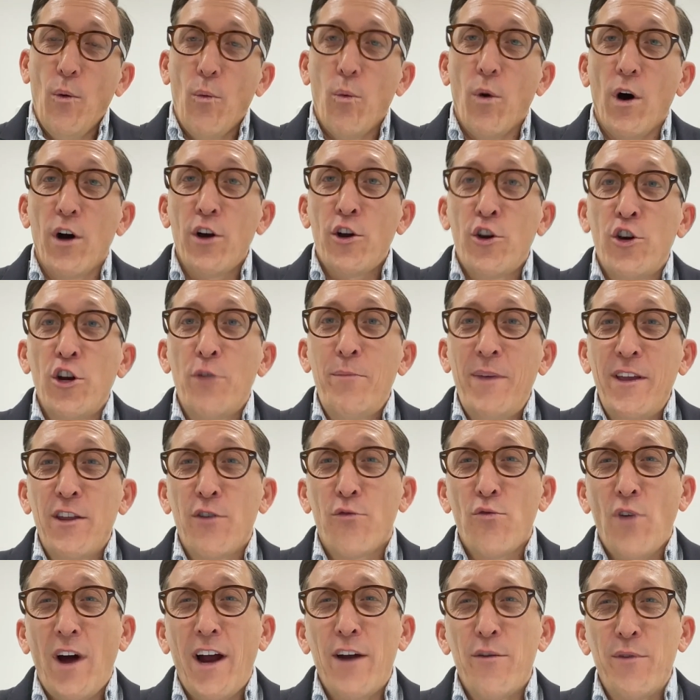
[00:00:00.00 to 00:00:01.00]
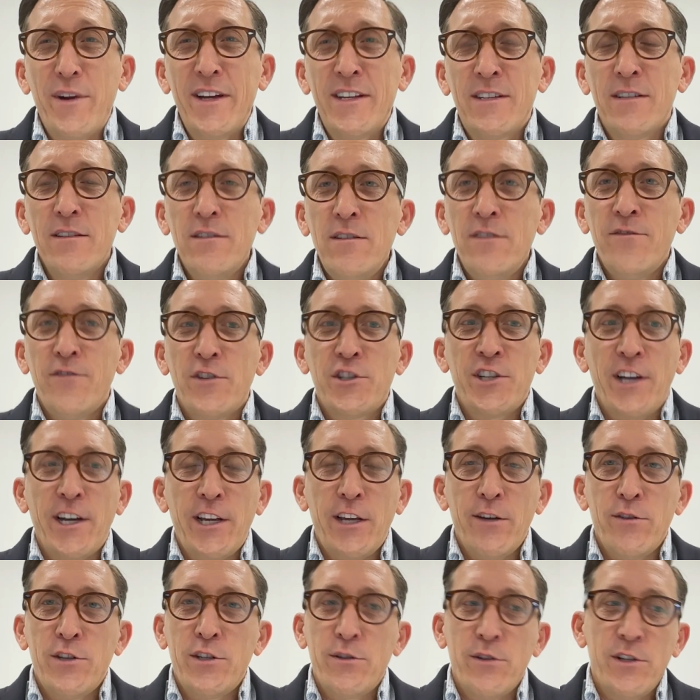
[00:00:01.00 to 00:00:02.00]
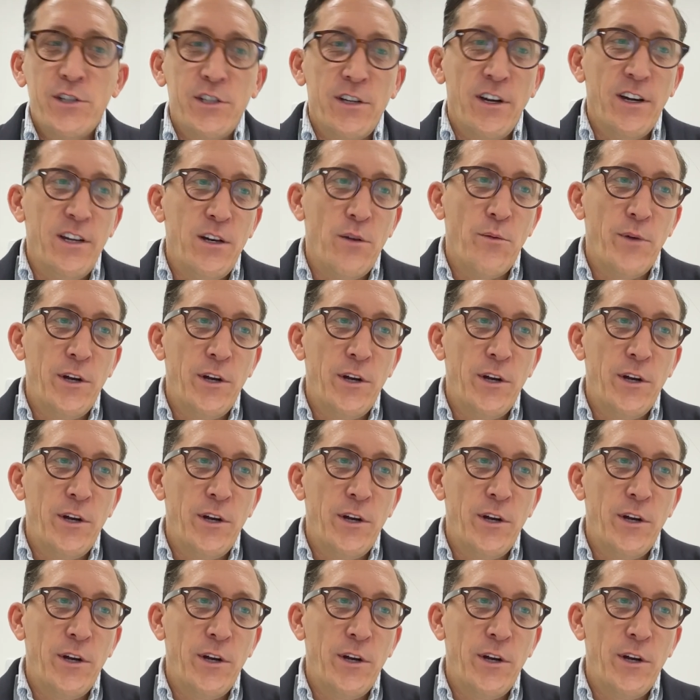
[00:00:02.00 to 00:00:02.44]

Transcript: what could be the right reason for Jaguar to return,